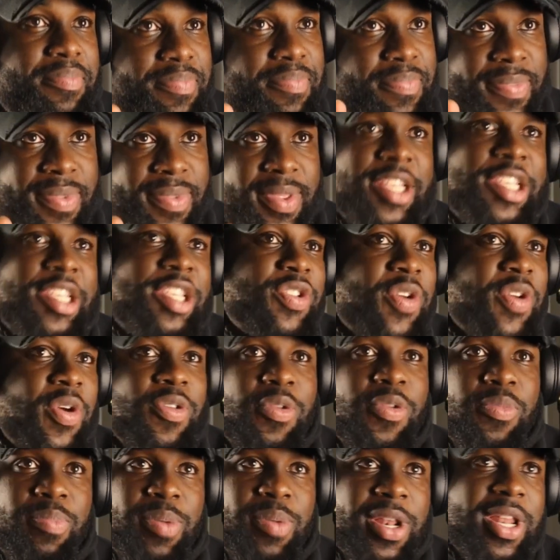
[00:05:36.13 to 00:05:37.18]
This is how
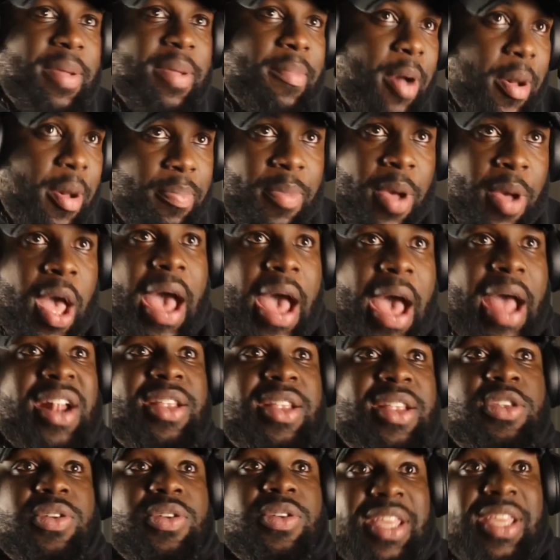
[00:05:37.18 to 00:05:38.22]
you build him up, and
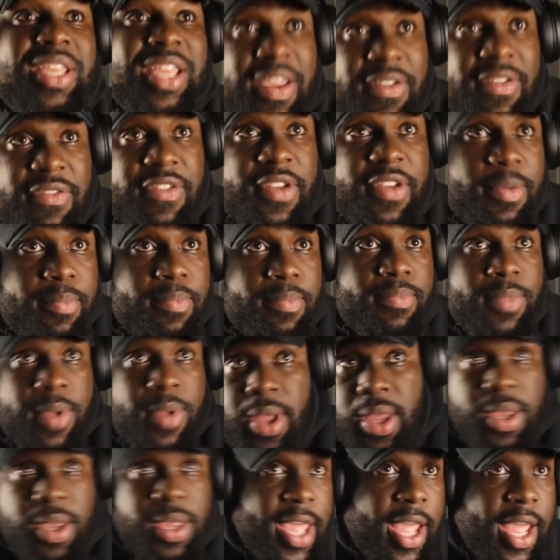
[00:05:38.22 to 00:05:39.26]
to give him
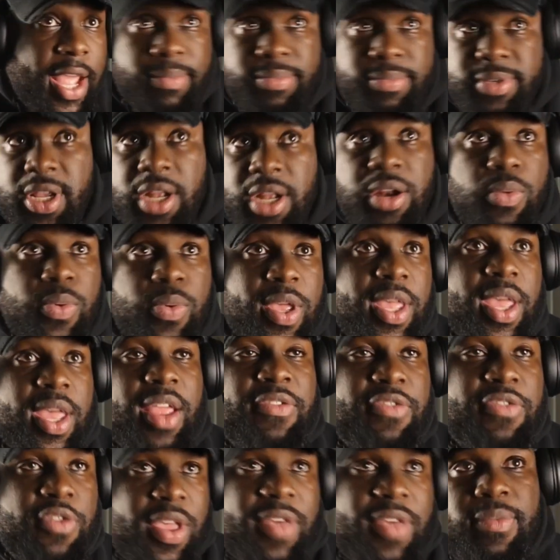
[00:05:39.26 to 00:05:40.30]
games on the weekend. If
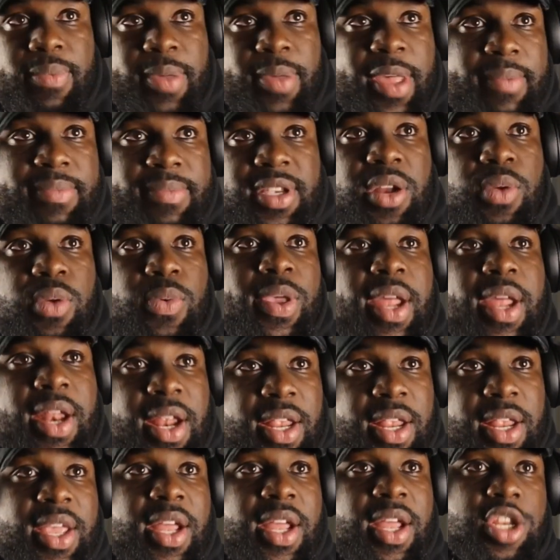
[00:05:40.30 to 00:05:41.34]
you give him games on the weekend
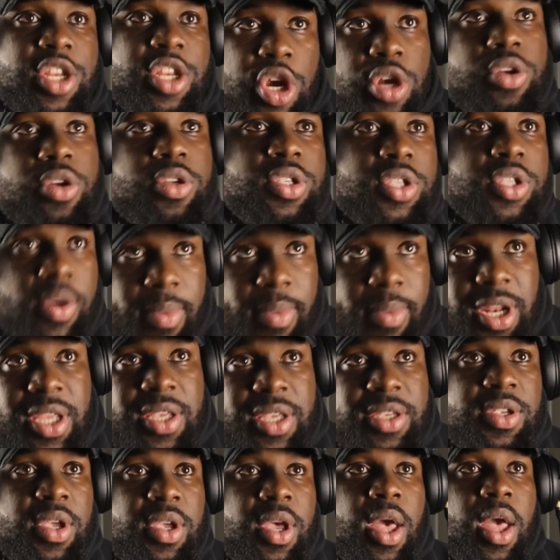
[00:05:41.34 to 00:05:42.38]
and he can turn out some of
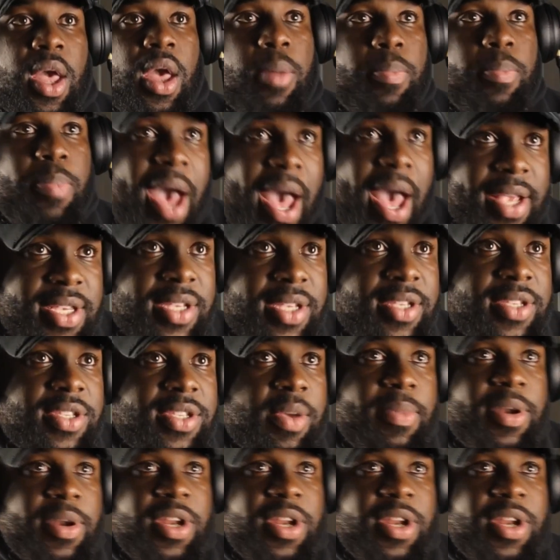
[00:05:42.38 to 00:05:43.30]
these passes, some of these